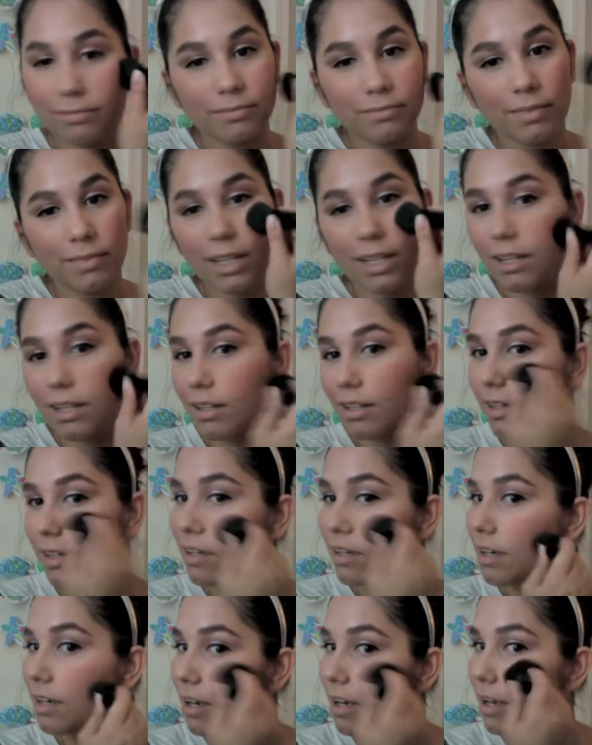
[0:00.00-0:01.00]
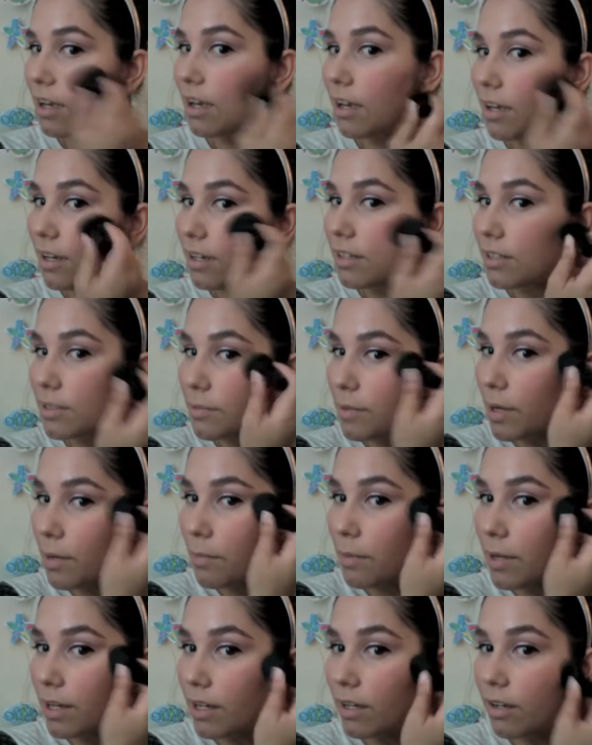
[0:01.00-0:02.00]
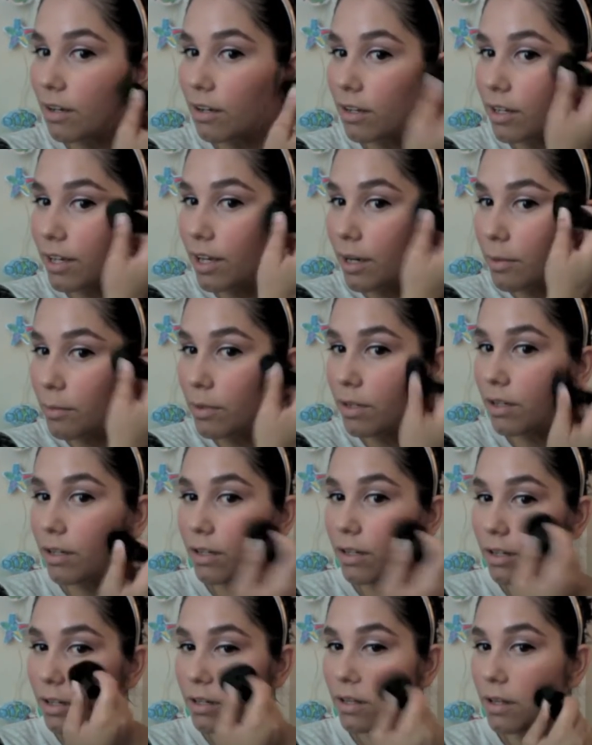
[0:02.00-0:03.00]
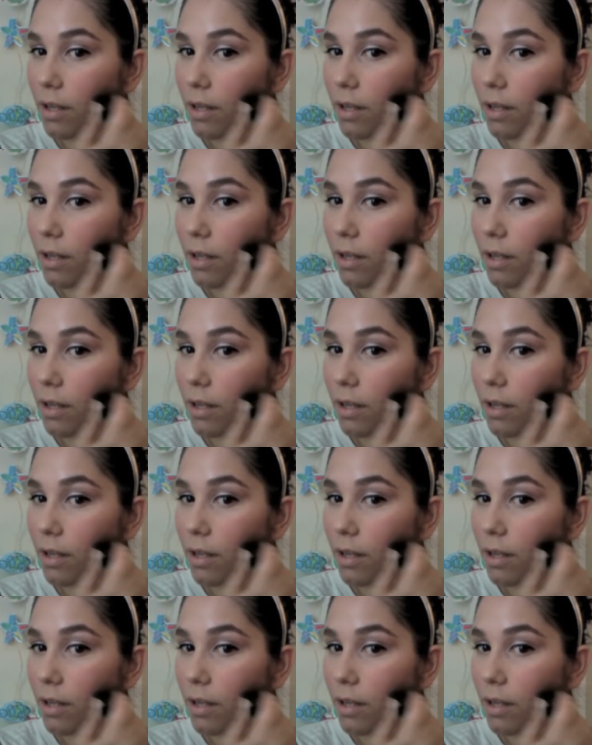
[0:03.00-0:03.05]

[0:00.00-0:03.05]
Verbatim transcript: Look not as bright pink on camera.